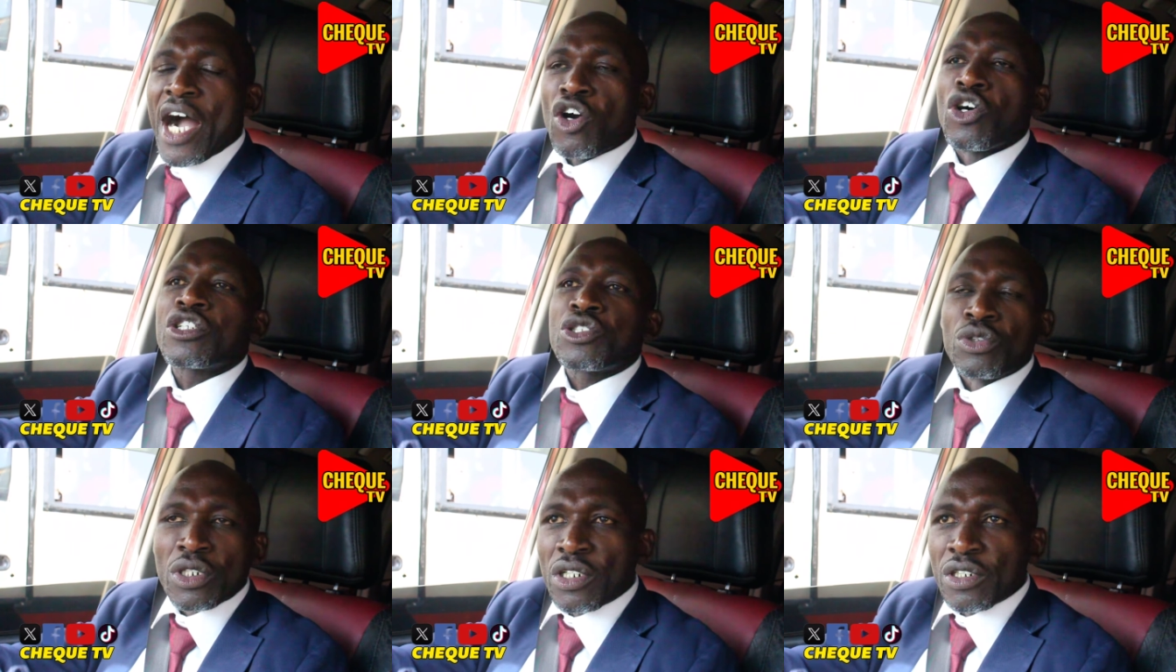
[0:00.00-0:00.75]
go
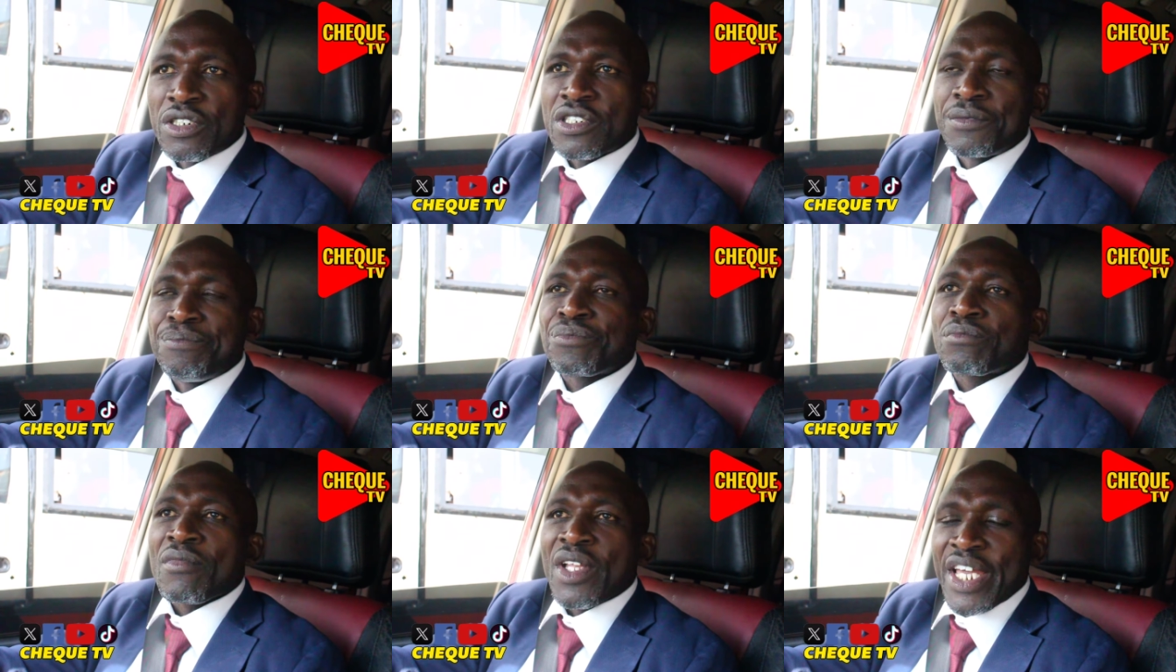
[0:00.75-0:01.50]
to court,
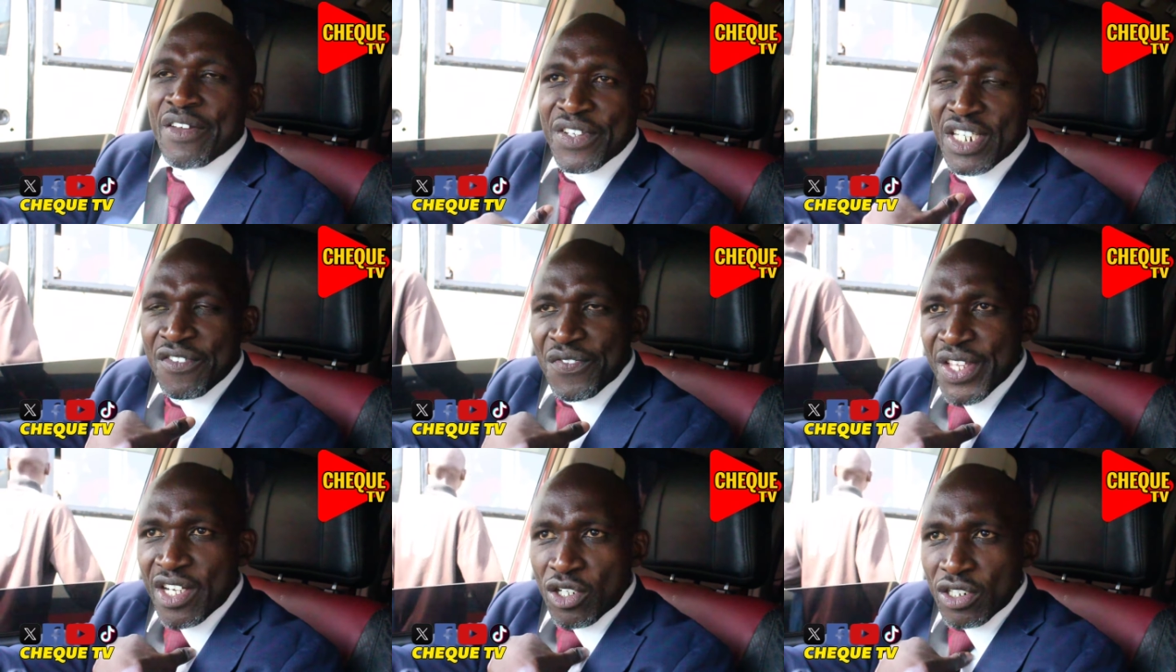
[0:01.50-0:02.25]
even if
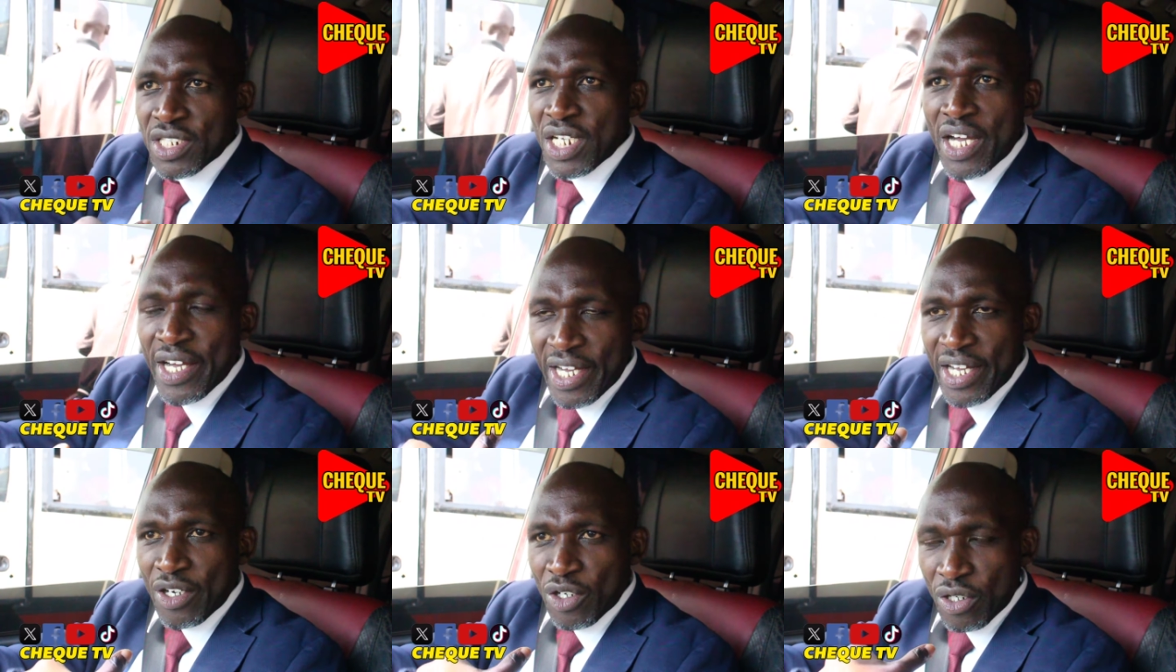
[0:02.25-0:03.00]
the court
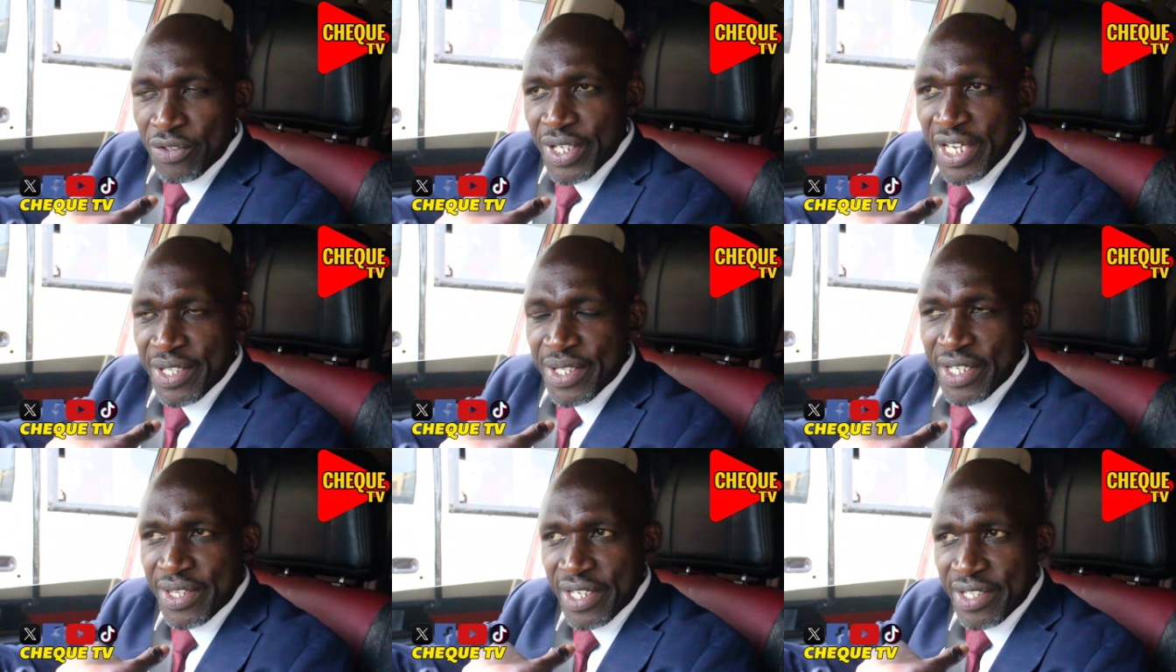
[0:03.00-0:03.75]
or
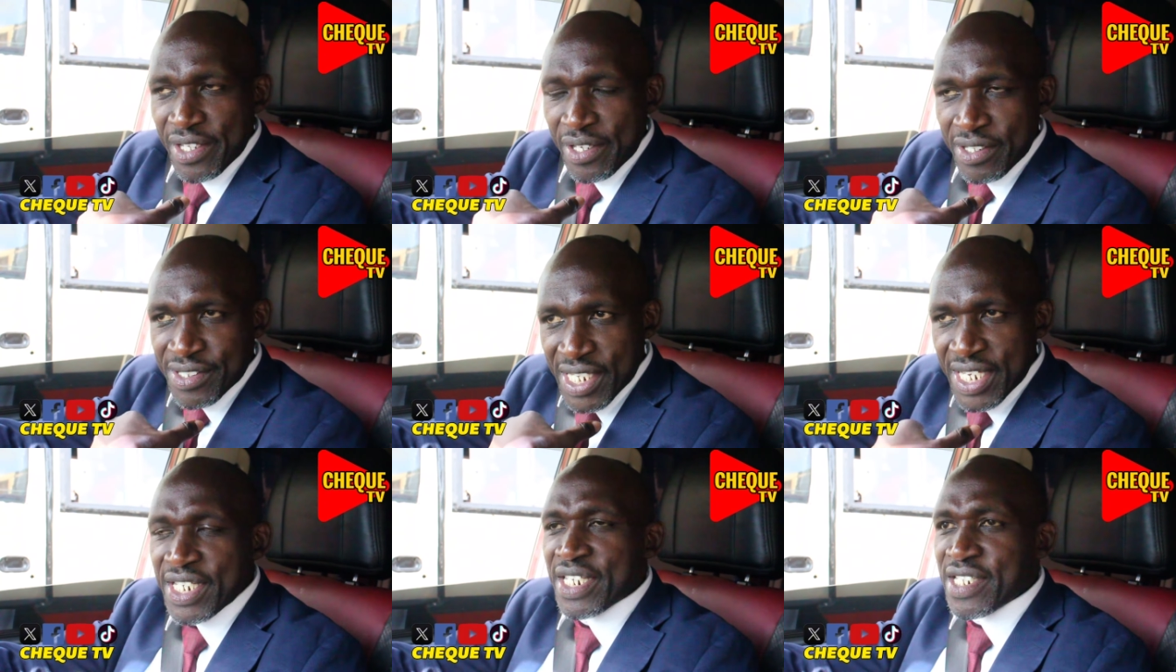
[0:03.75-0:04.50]
the
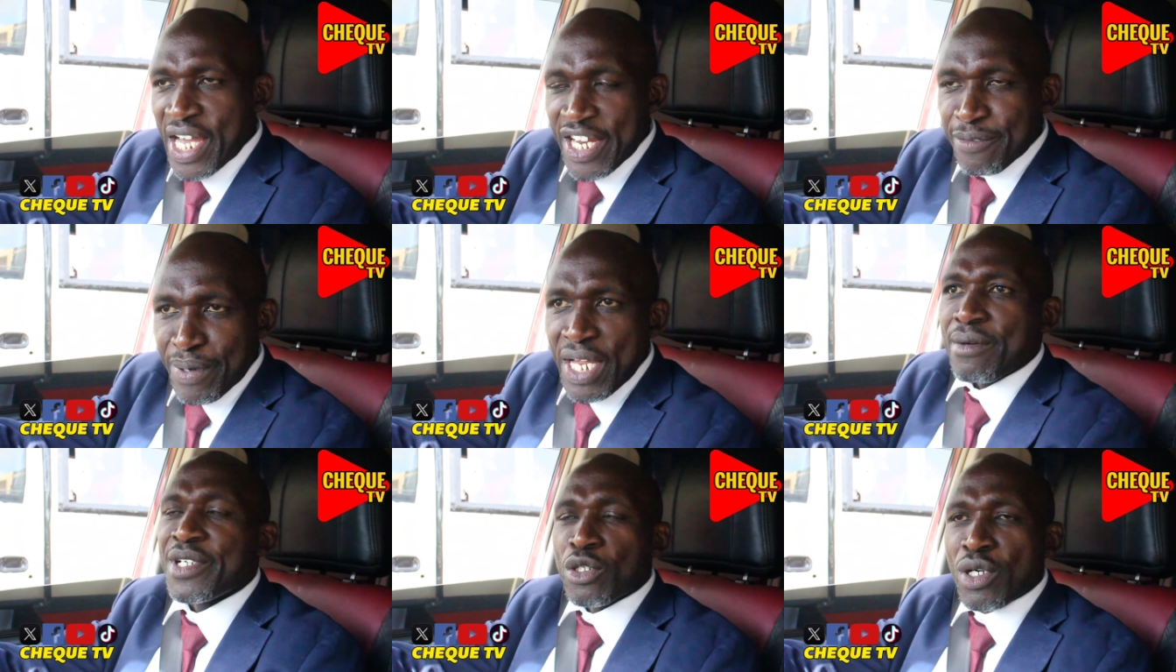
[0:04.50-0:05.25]
Senate and
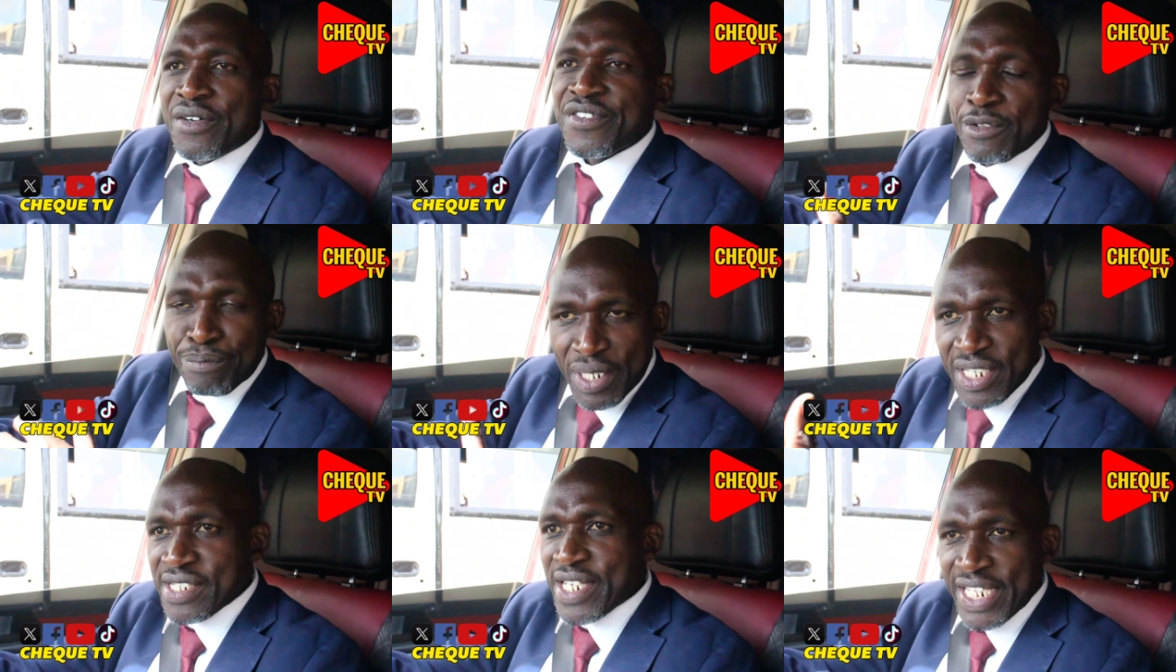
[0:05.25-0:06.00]
parliament will
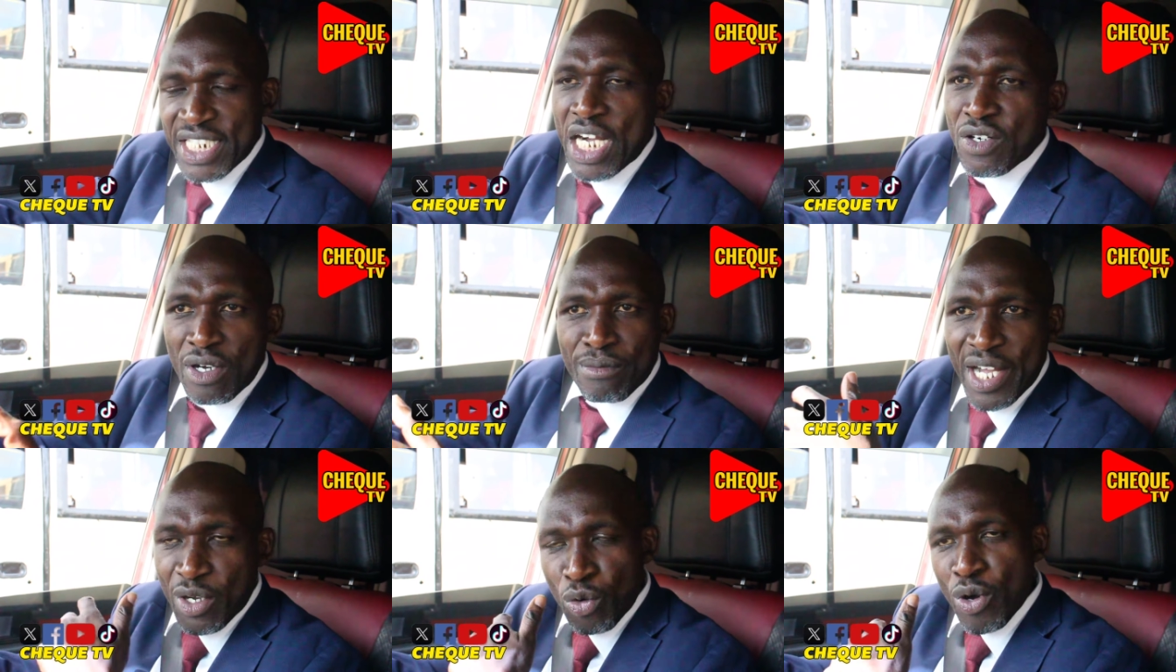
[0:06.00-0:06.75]
replace Gachagua
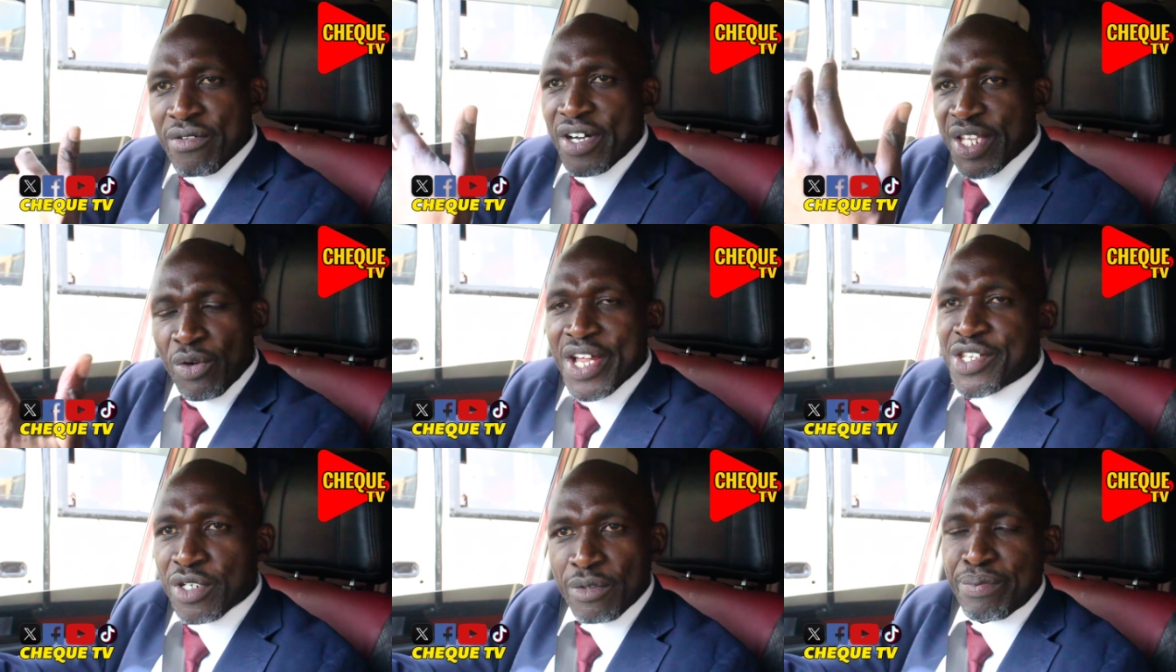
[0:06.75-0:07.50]
by whoever they
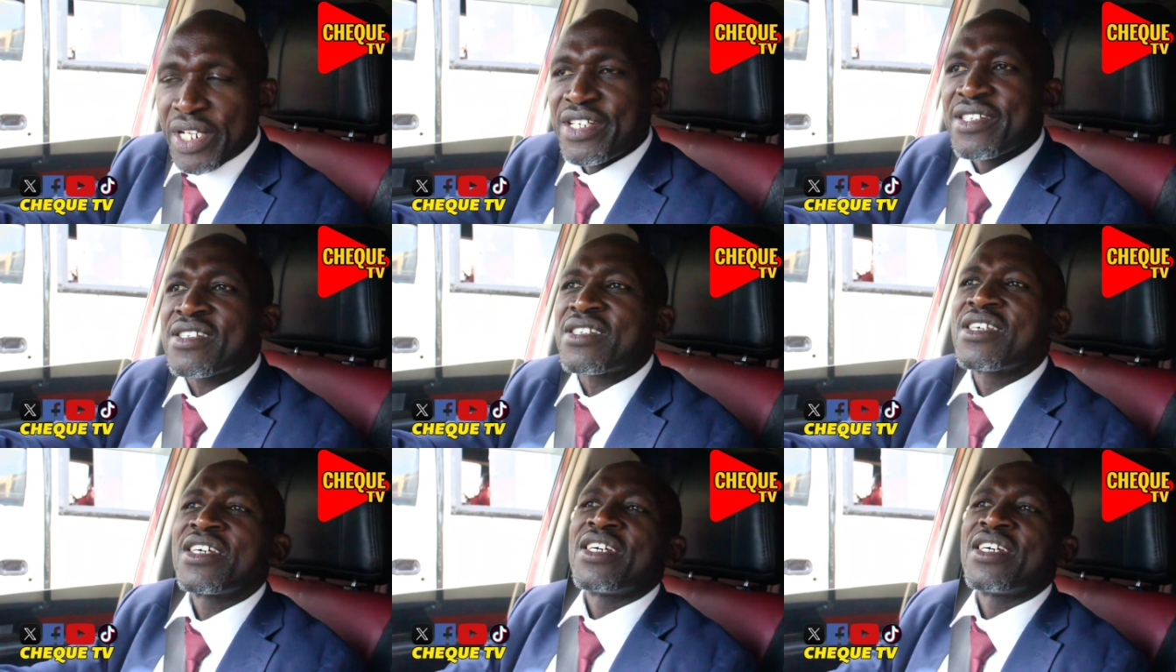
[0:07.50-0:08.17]
want to replace,